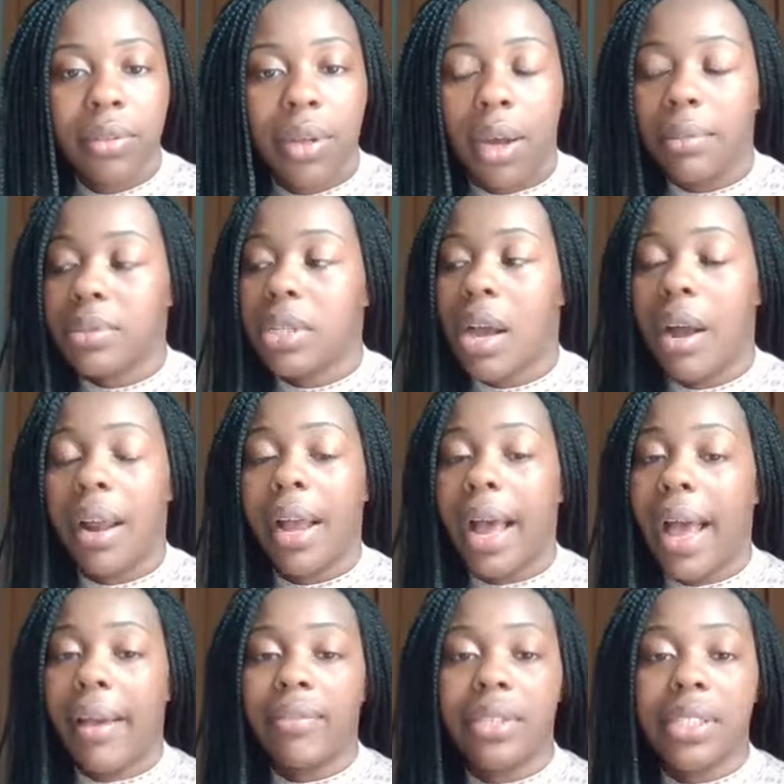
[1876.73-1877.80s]
I'm sorry, I
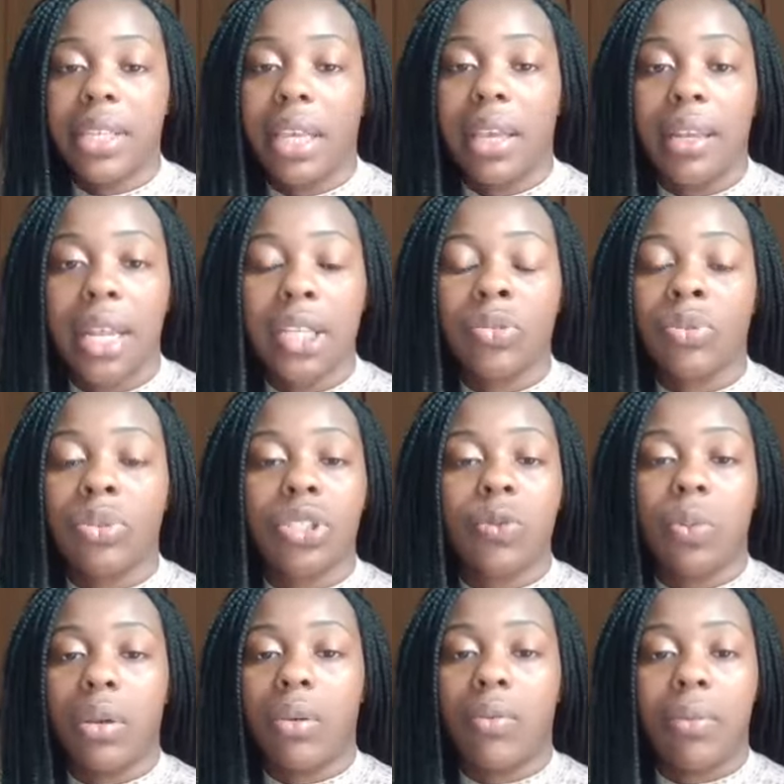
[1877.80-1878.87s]
have to say it. That's what the
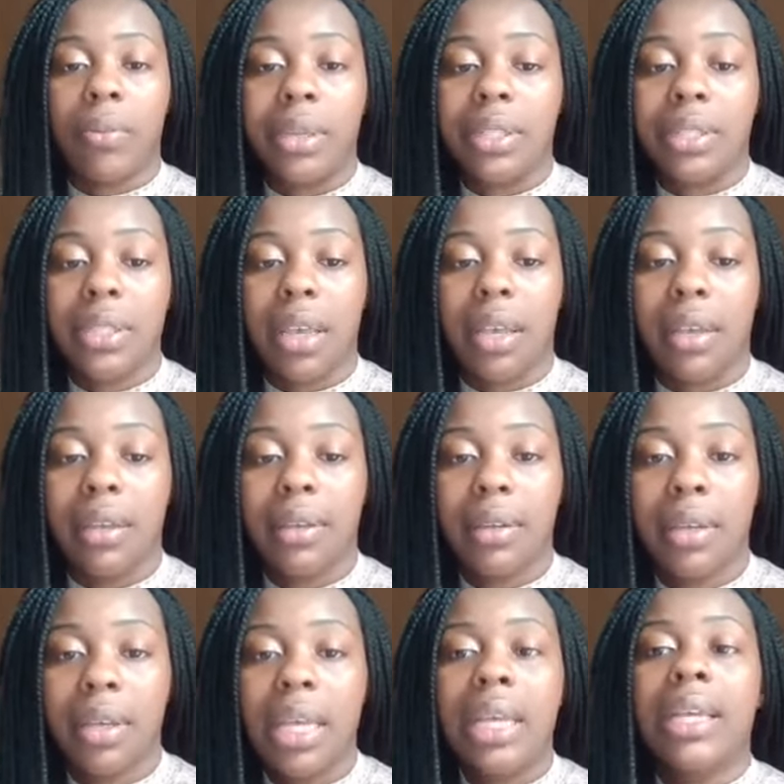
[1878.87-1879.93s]
Spirit want me to say.
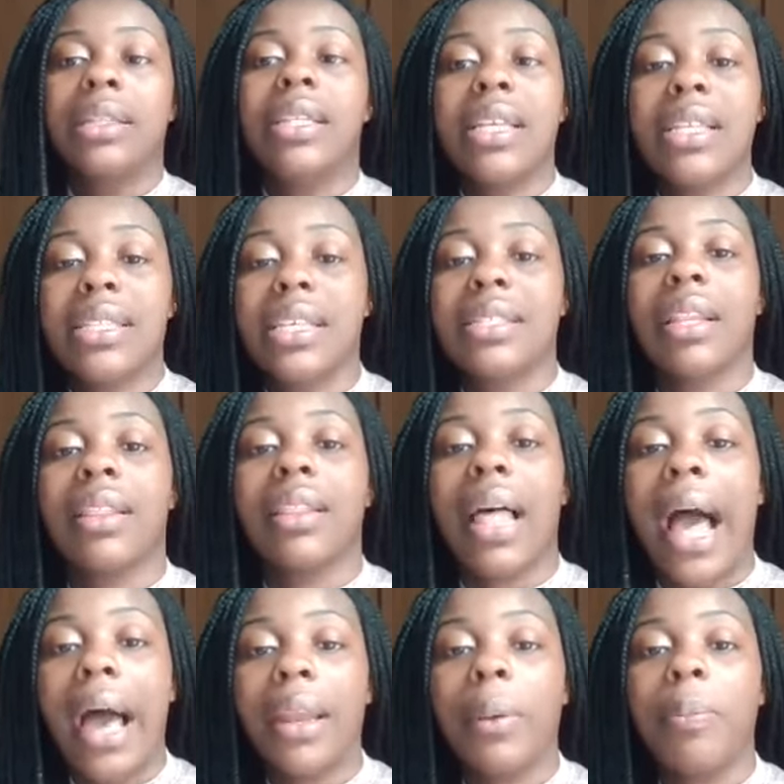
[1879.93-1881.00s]
This is a
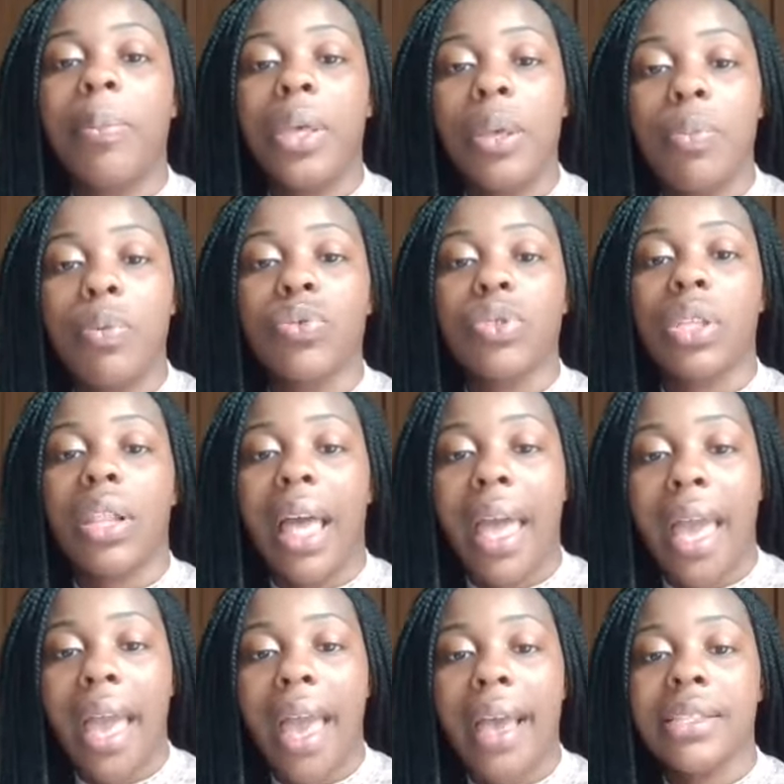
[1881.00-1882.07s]
lot of people's
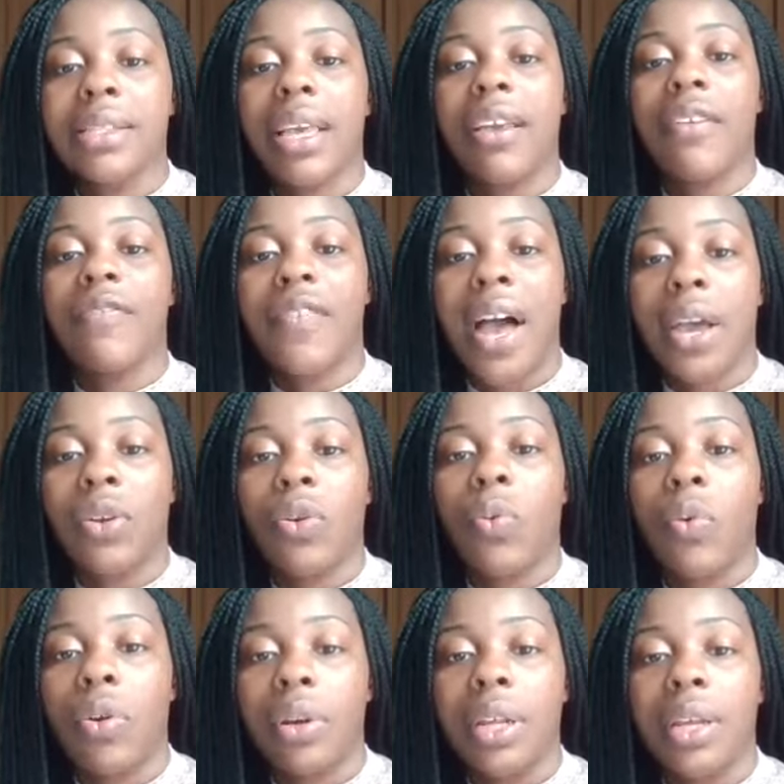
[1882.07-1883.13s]
last and final
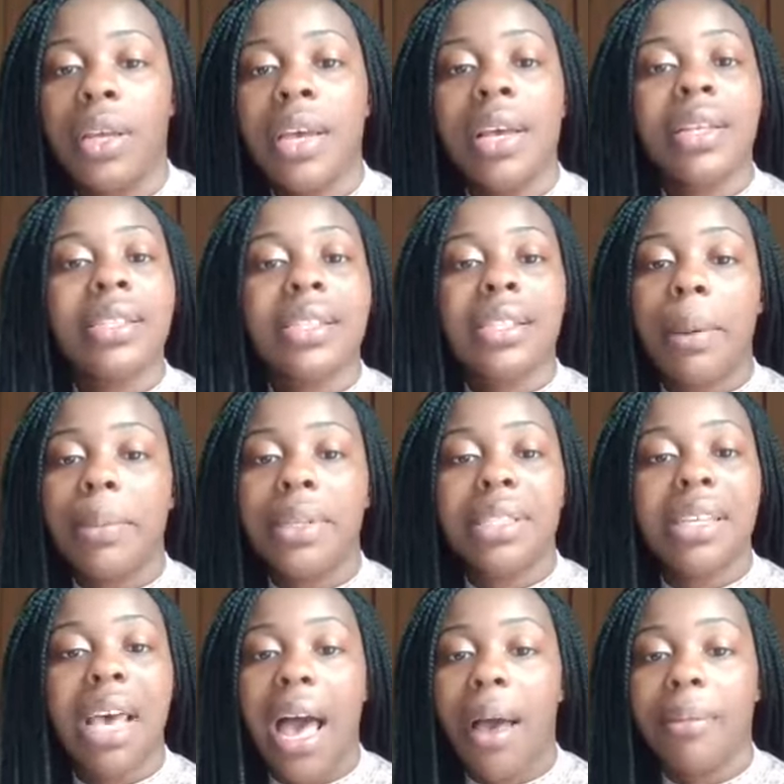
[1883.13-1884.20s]
warning.
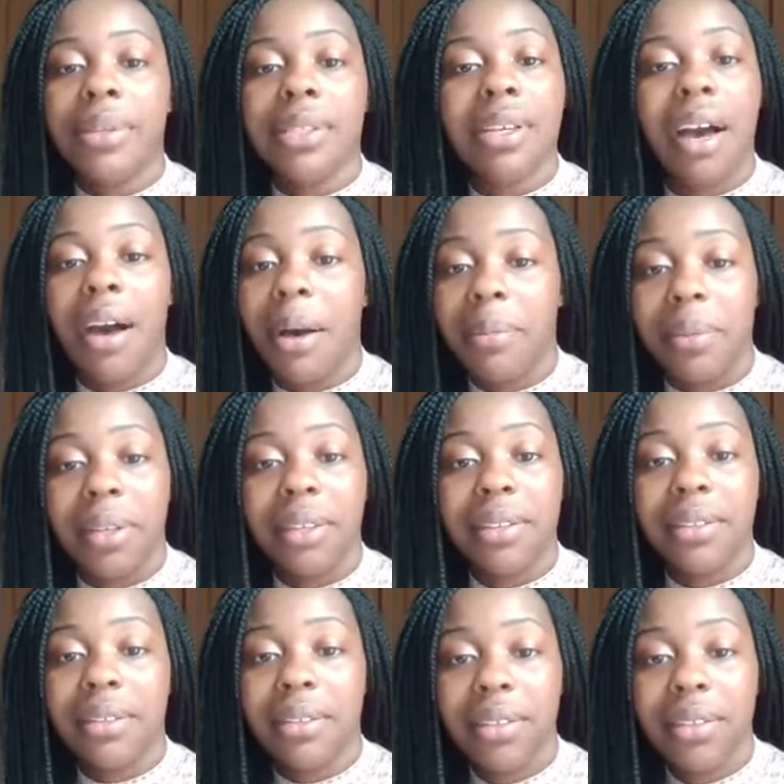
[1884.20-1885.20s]
Summertime is coming.